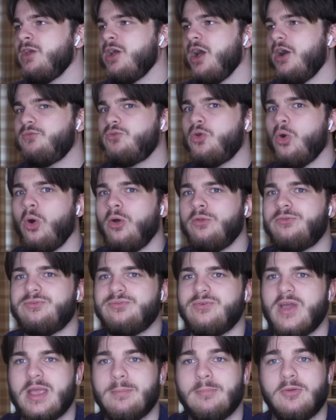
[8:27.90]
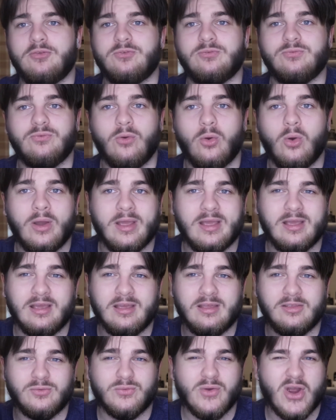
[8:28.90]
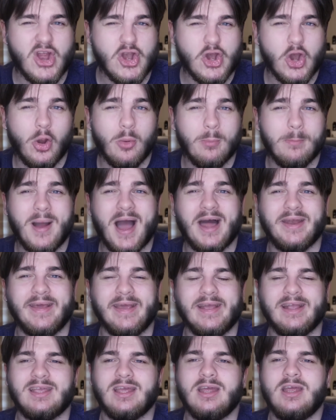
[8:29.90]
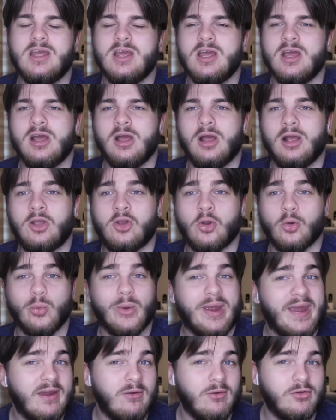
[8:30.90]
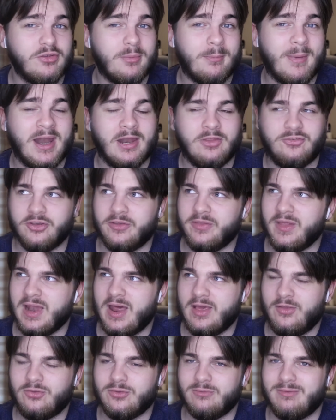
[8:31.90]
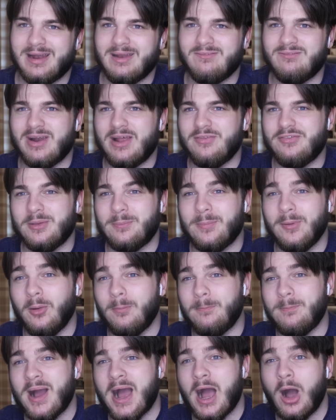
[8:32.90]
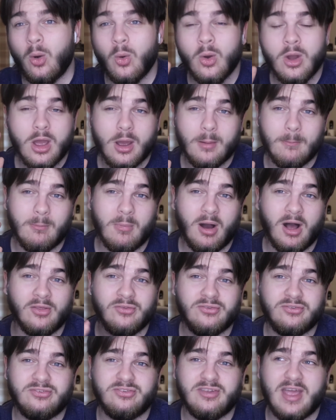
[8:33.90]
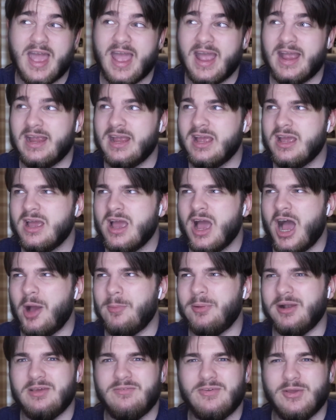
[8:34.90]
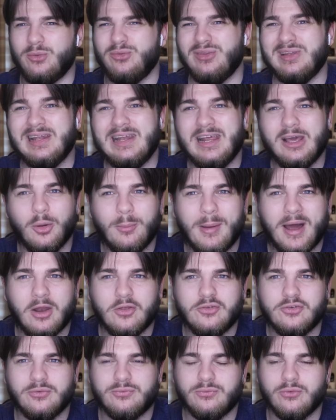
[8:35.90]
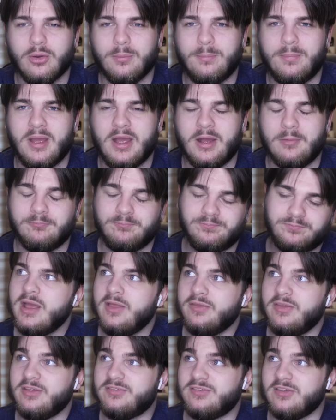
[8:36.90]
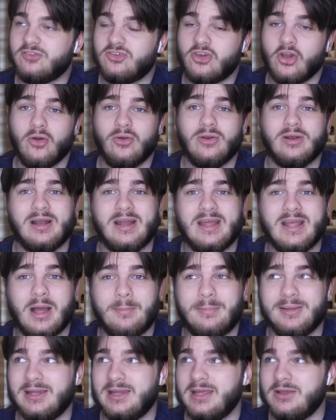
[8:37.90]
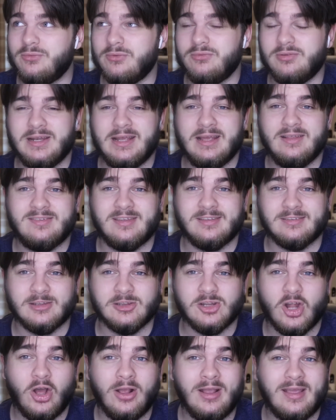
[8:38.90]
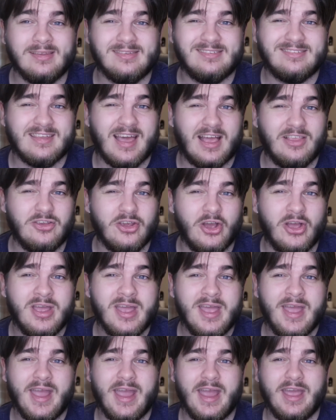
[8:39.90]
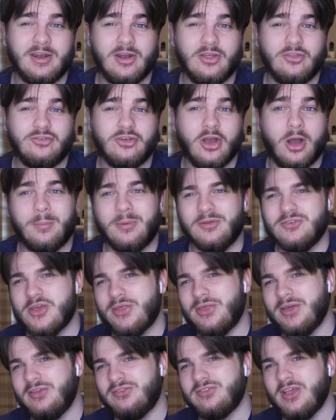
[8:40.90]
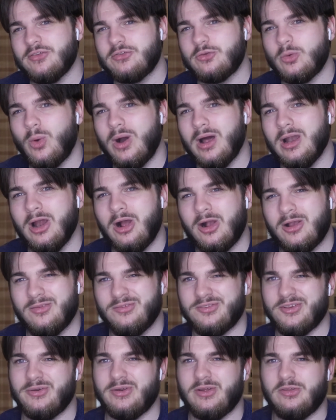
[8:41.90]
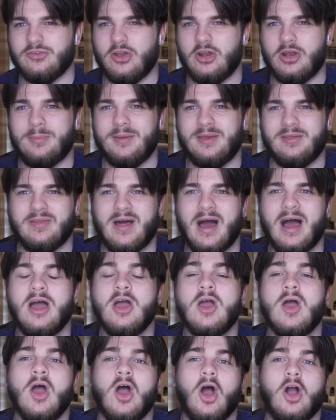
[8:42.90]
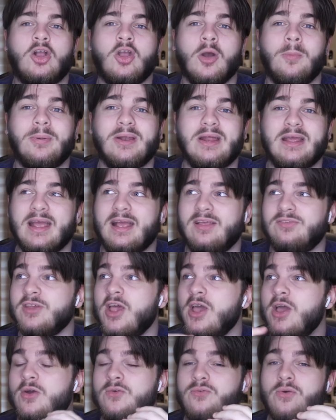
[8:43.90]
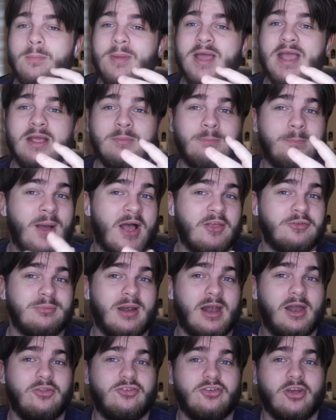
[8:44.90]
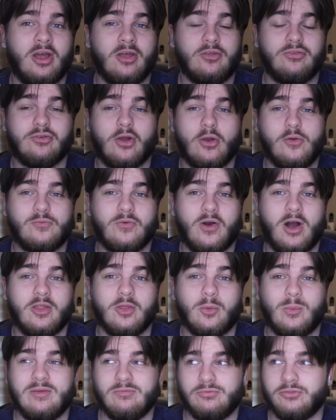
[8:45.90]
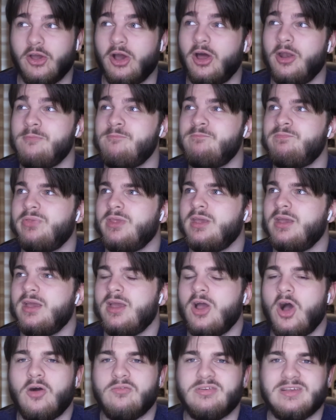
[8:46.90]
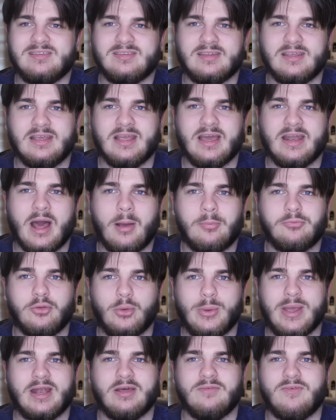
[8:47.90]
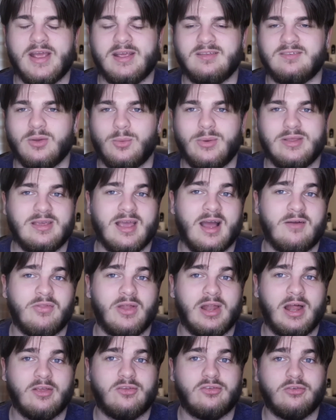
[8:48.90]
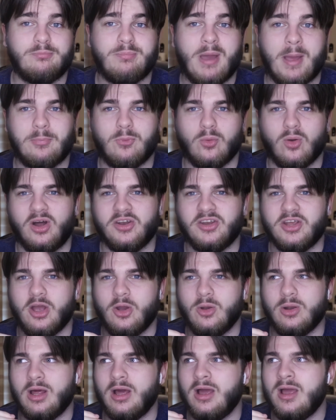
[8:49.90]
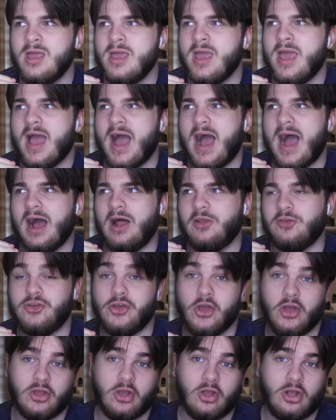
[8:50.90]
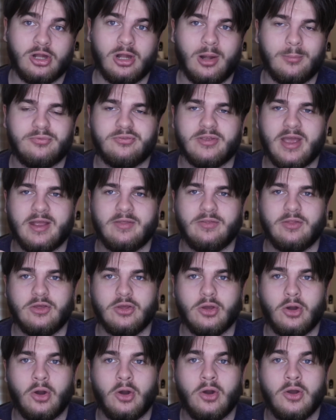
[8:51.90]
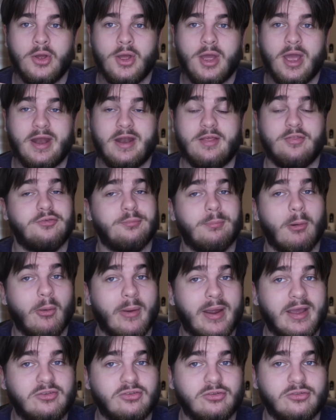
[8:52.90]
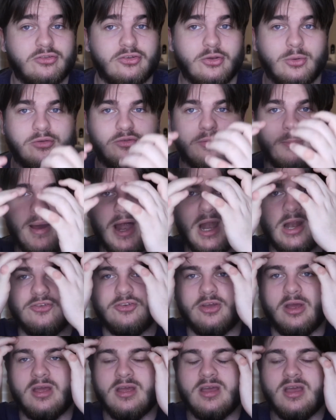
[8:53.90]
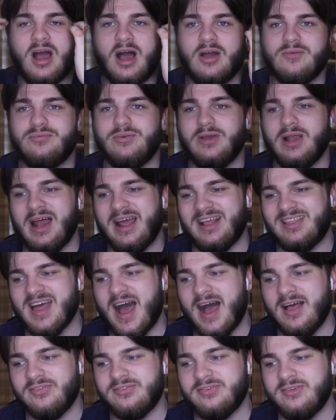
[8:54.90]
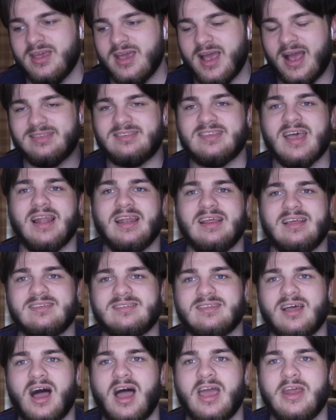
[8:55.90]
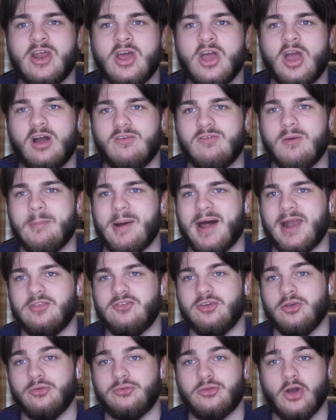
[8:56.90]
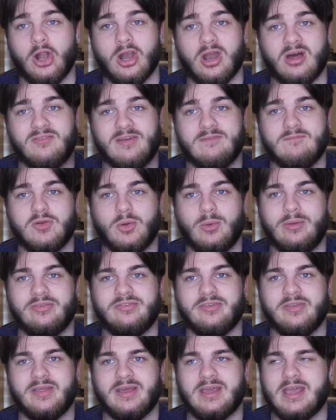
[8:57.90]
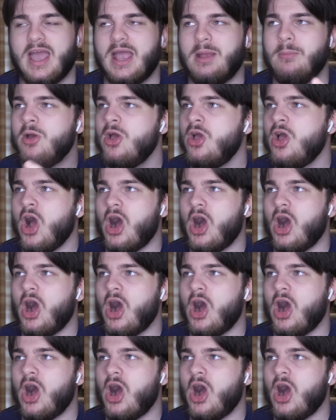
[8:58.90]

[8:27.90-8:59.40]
Of course, famous for his very nomadic career as a manager, the likes of Athletic Bilbao, Marseille. I believe he was a Lille manager for a bit. This is currently, I believe, with Leeds, his longest tenure in a job, which I think says quite a lot considering he's only been there a couple of years. For me, best manager so far that we've done. Obviously, an absolute innovator when you have the likes of Pep Guardiola and Jurgen Klopp saying that you're an inspiration to you as a manager. I feel like that's a telling sign of a manager who's got a lot of influence in the game.